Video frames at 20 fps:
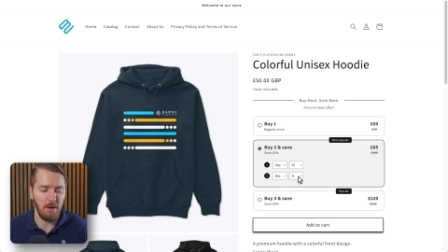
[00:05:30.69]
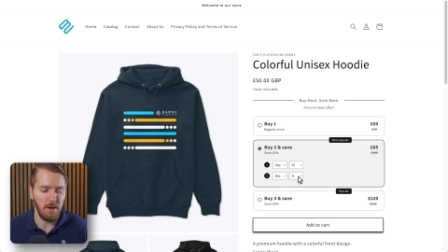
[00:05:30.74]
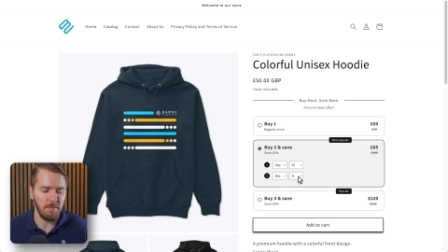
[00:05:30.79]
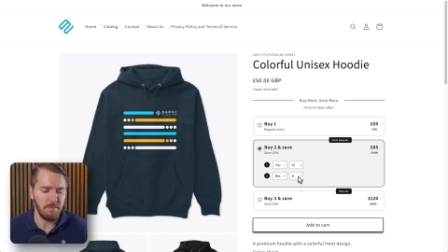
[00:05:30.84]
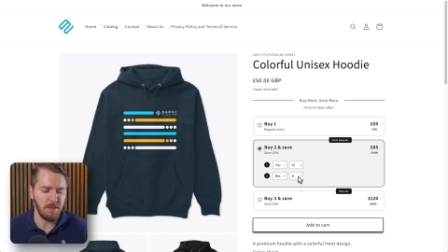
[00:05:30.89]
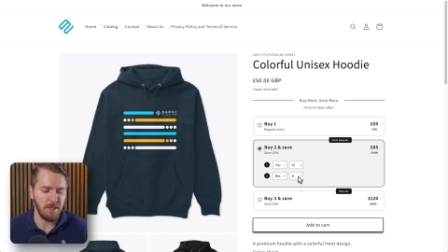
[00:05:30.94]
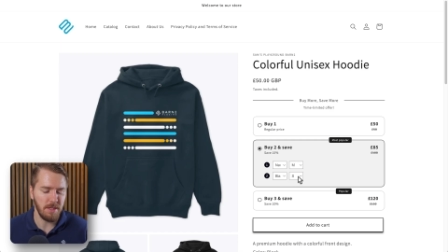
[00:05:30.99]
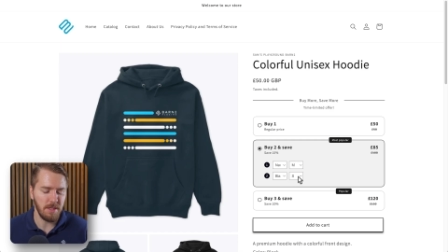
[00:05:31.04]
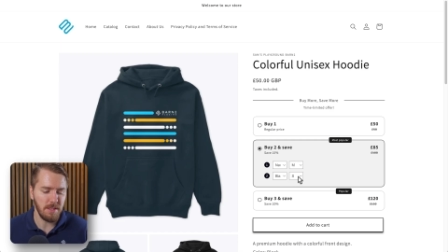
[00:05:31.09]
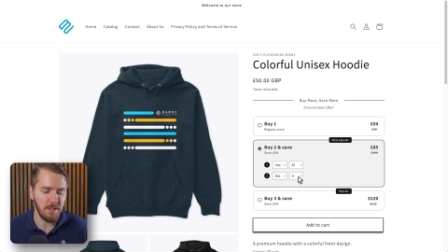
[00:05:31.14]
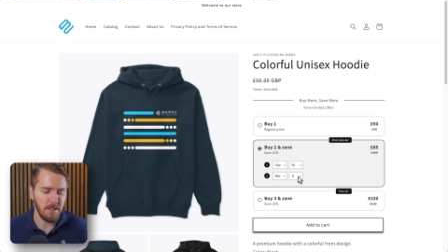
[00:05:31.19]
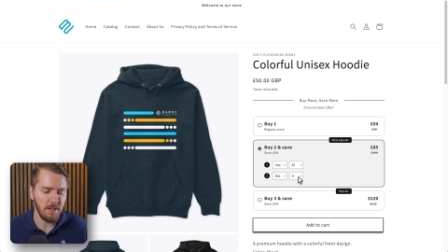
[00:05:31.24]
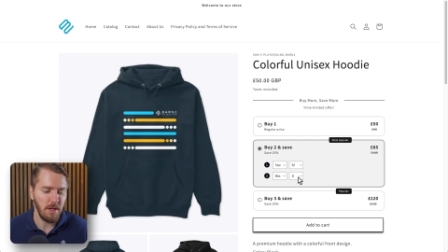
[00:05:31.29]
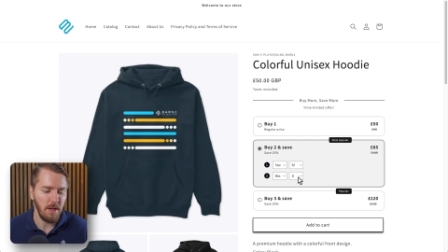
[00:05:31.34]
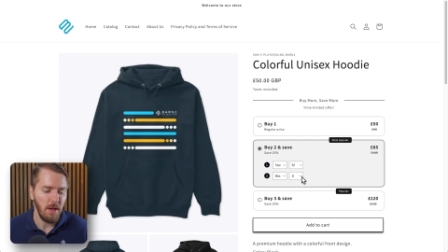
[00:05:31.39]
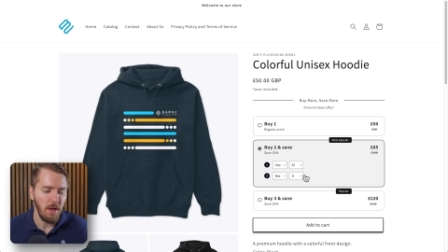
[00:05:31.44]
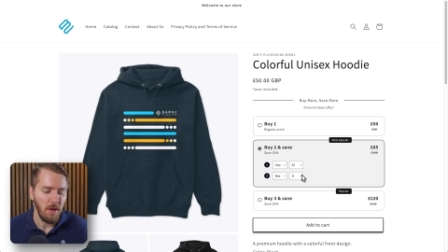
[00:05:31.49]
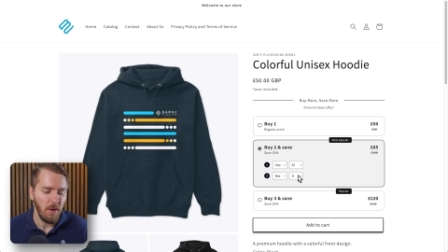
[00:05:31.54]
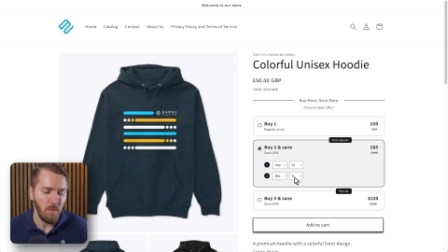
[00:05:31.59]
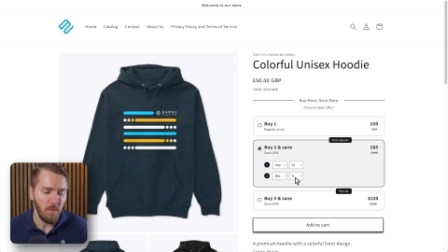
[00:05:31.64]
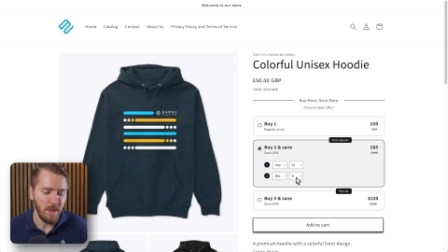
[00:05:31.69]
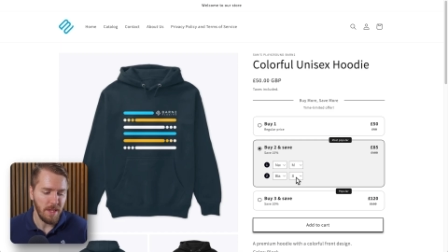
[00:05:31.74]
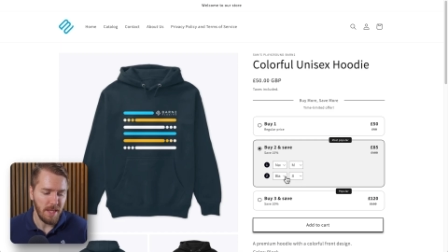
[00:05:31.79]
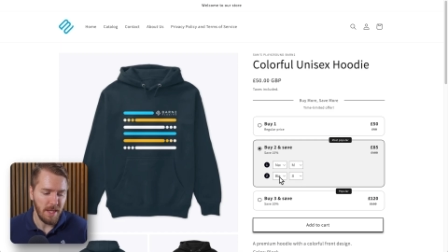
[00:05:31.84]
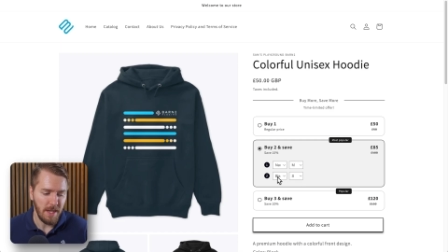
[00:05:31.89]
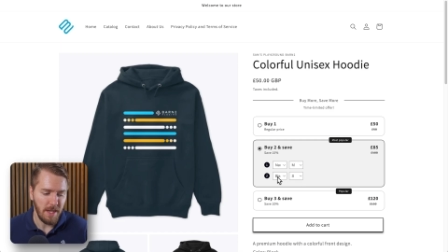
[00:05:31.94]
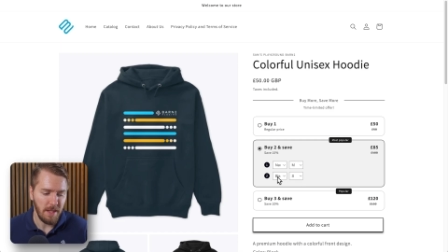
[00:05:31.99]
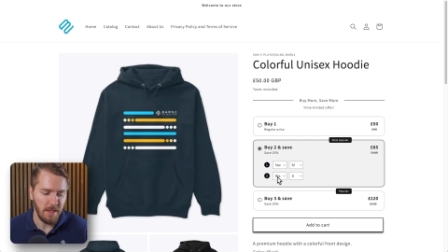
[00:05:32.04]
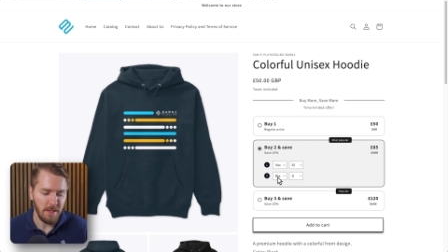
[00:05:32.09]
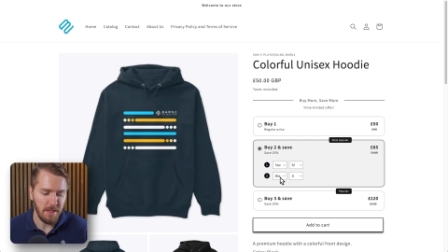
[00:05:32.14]
options
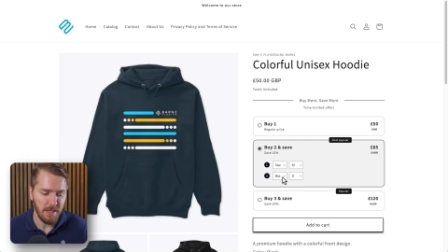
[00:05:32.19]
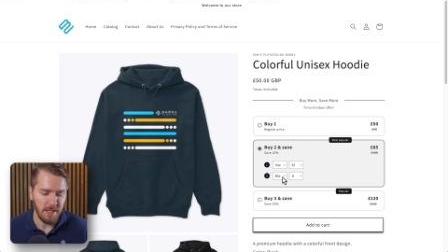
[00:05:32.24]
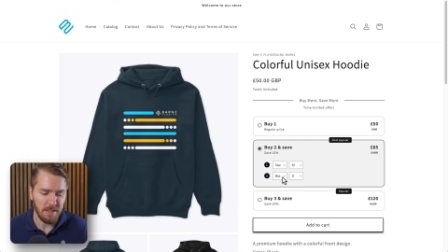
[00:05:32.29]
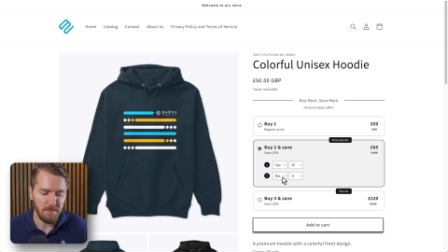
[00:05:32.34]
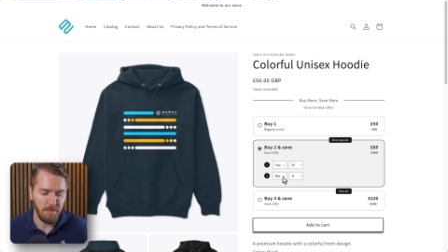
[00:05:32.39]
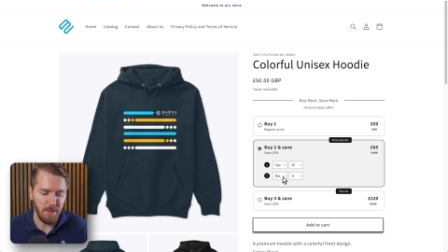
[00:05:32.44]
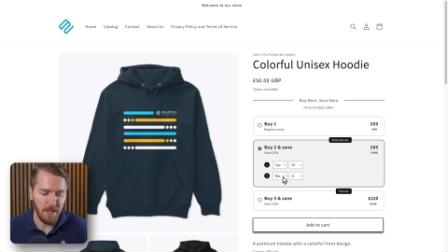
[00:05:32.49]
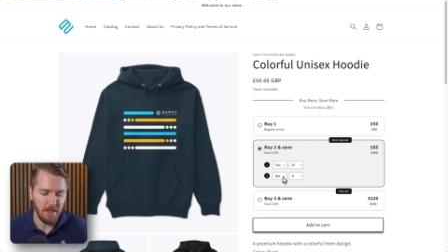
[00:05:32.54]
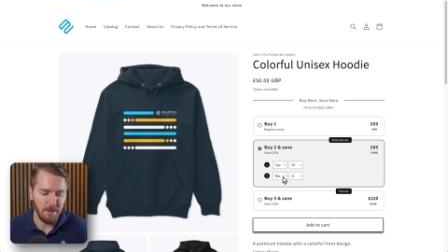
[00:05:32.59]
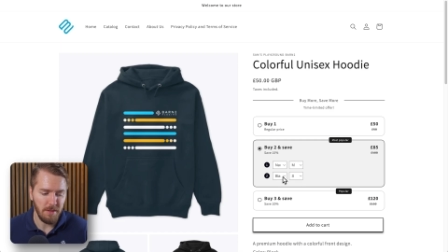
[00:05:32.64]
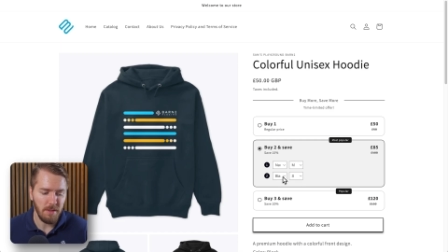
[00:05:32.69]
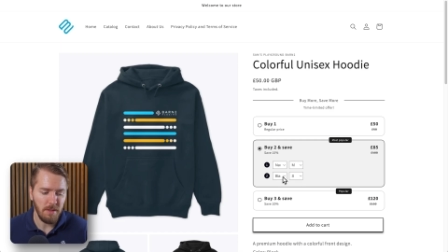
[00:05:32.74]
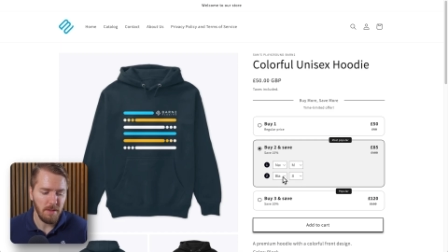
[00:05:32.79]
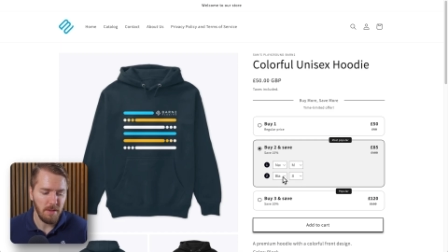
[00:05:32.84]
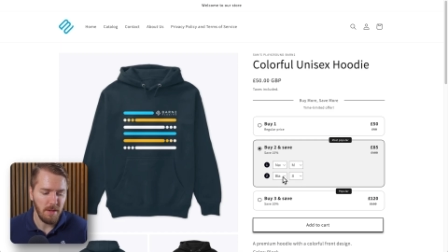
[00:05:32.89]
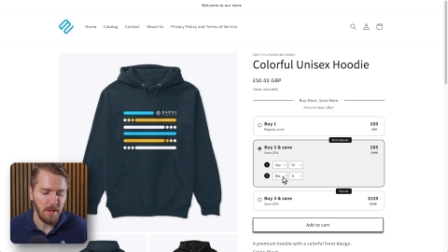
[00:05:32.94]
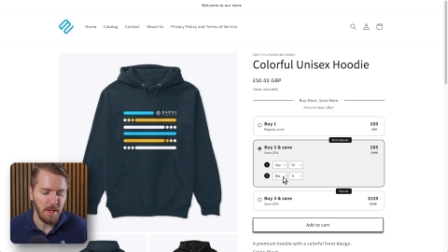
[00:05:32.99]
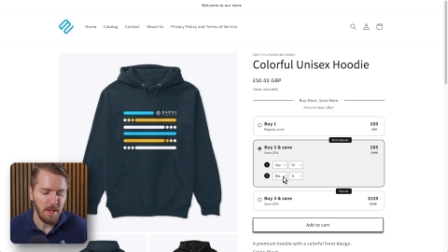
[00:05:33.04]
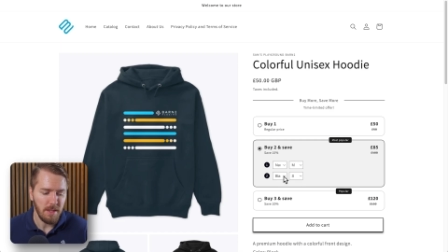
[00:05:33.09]
within this bundle.